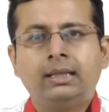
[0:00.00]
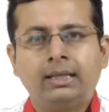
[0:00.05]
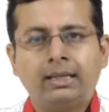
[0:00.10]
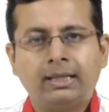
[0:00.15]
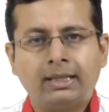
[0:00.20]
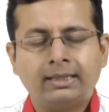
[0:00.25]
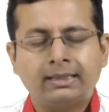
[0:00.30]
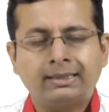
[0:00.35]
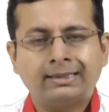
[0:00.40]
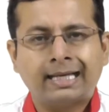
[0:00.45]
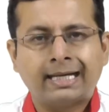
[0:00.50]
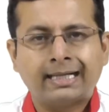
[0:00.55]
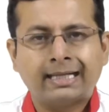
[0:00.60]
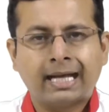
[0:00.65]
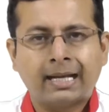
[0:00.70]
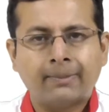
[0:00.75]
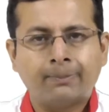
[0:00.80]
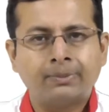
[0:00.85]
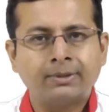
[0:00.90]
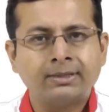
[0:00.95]
but that
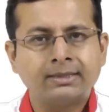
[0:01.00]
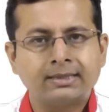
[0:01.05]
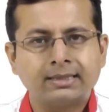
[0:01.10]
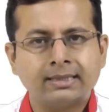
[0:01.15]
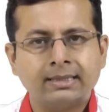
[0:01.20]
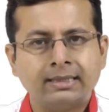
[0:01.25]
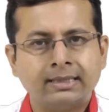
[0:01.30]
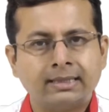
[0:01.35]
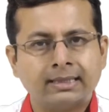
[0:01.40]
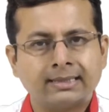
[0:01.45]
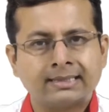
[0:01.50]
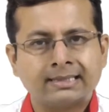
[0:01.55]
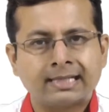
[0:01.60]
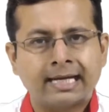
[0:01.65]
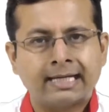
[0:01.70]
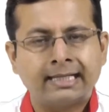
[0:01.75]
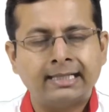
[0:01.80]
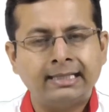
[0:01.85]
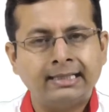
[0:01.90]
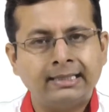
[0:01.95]
happens in a
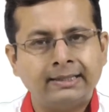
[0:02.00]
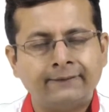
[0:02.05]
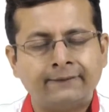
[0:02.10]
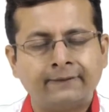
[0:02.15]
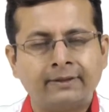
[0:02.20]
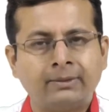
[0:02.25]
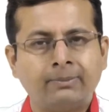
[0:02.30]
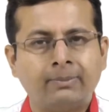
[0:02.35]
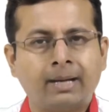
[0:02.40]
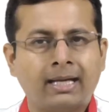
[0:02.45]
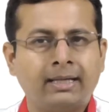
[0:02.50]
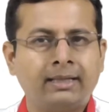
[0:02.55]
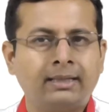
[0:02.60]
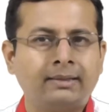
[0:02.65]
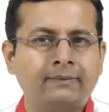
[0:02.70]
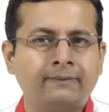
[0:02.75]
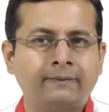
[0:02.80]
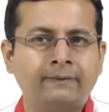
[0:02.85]
slightly different manner.